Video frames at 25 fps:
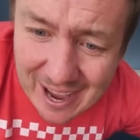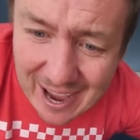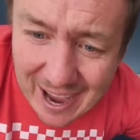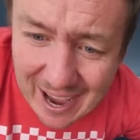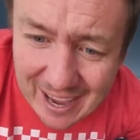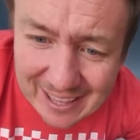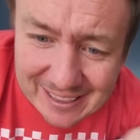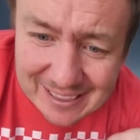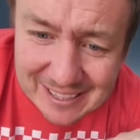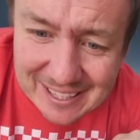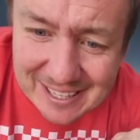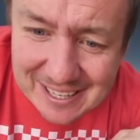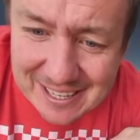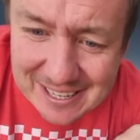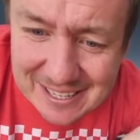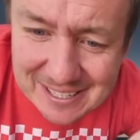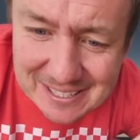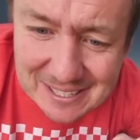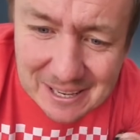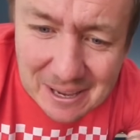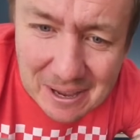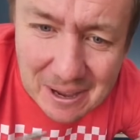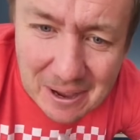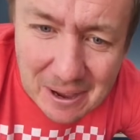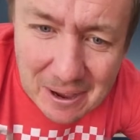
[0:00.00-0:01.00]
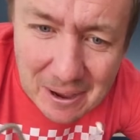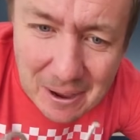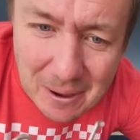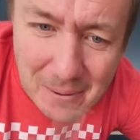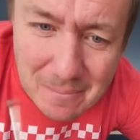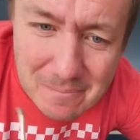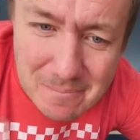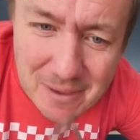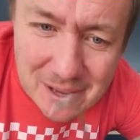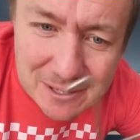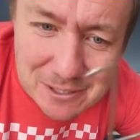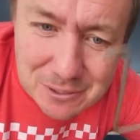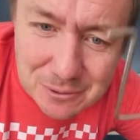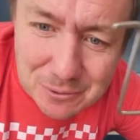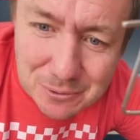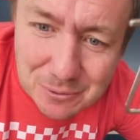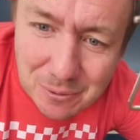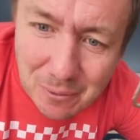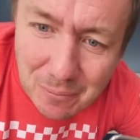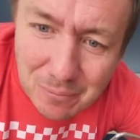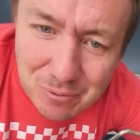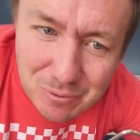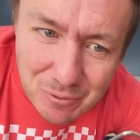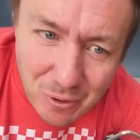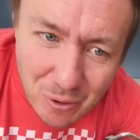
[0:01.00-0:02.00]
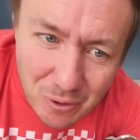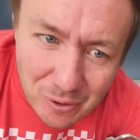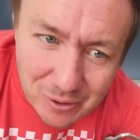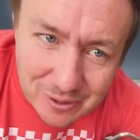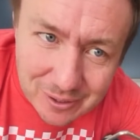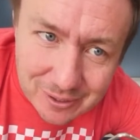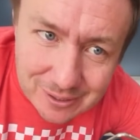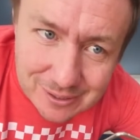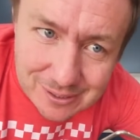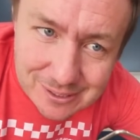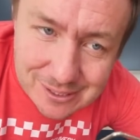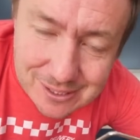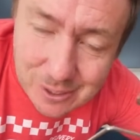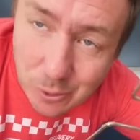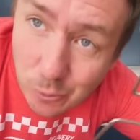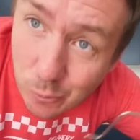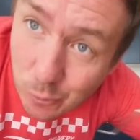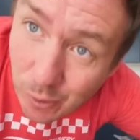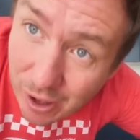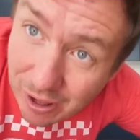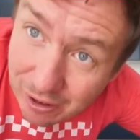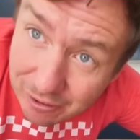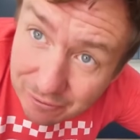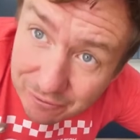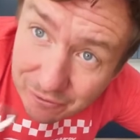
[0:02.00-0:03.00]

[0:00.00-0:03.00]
And these metal prongs. Well,